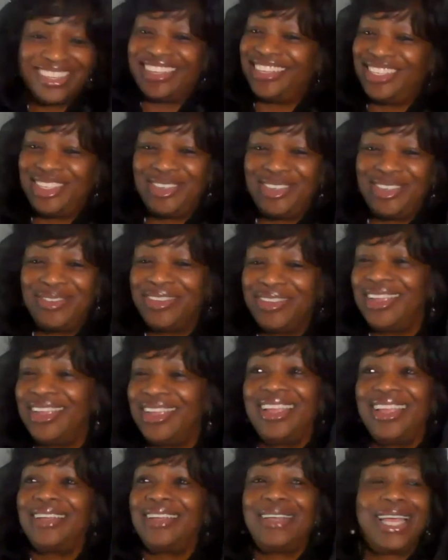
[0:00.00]
Because
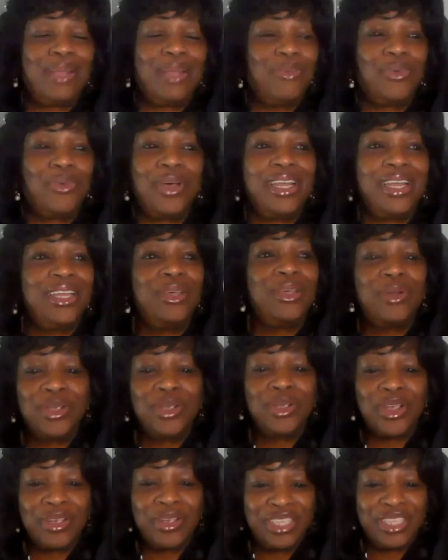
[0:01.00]
I had one
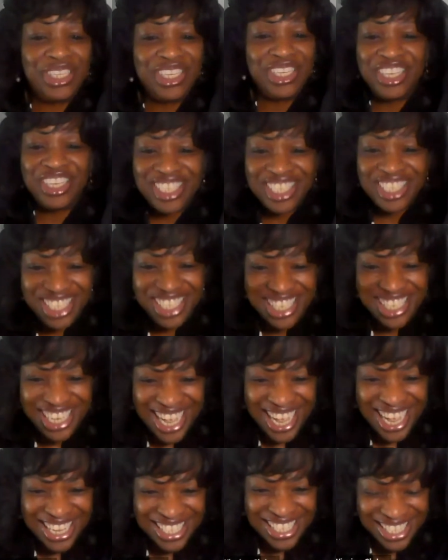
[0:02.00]
little girl, she looked
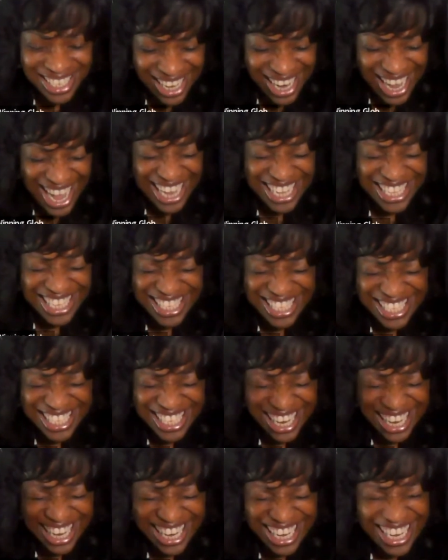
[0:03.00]
just like
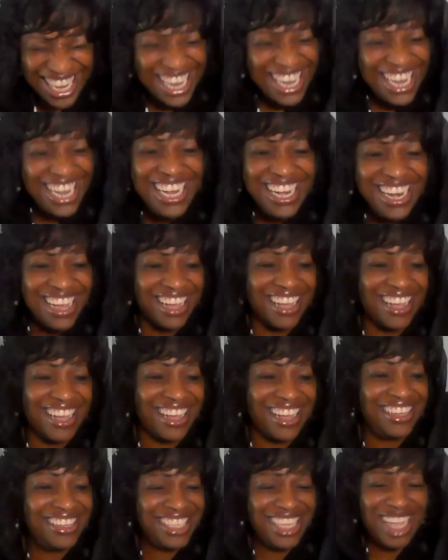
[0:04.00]
Selena.
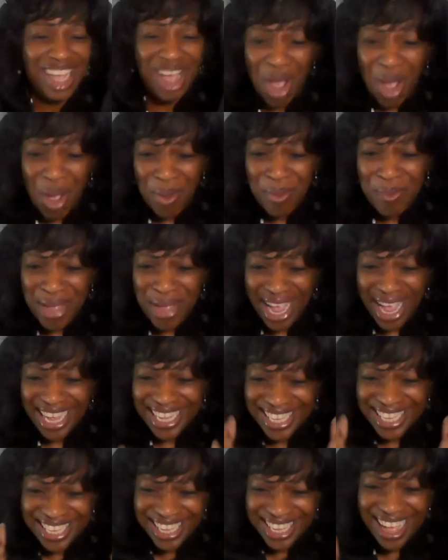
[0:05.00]
Oh my
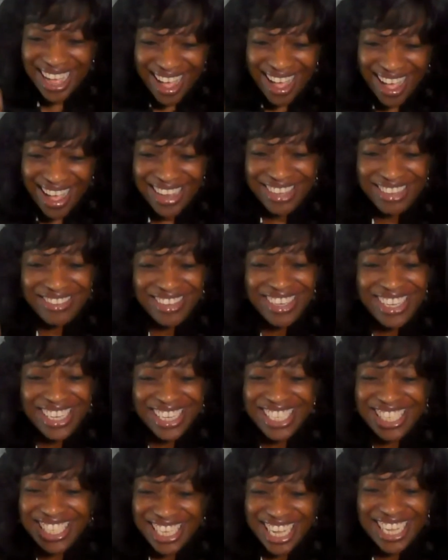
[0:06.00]
God, you
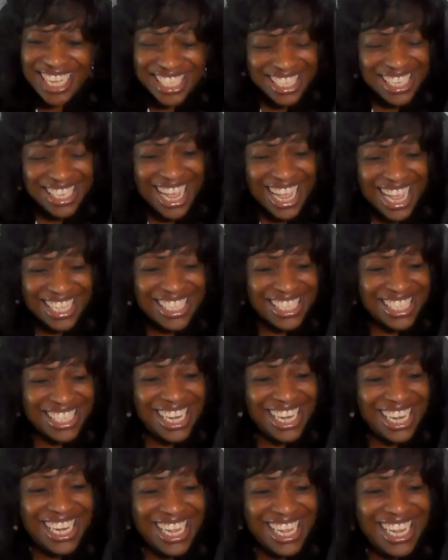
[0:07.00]
look just like
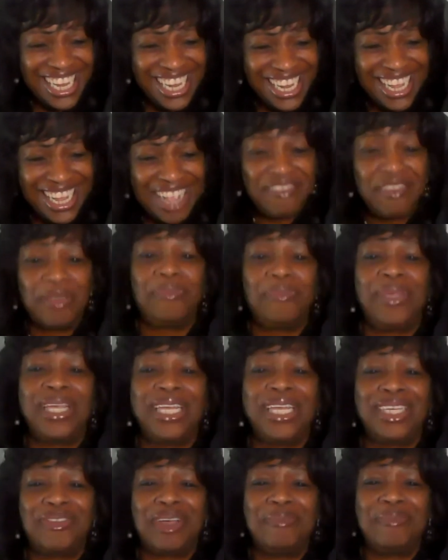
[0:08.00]
Selena. I could
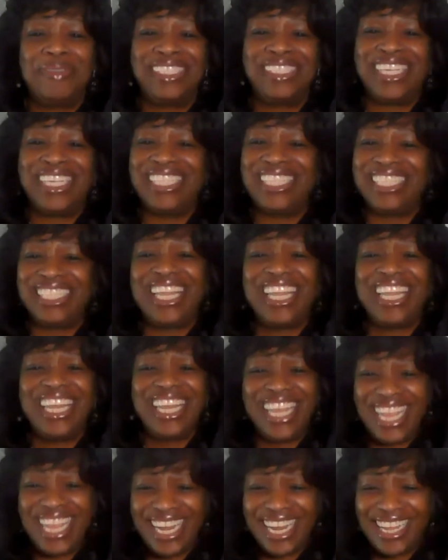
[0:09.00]
pick her up and say,
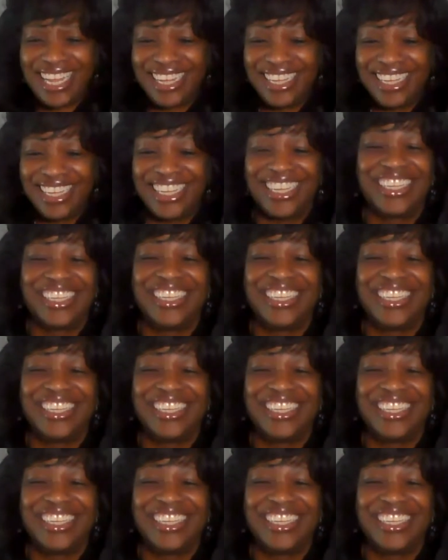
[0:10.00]
Selena.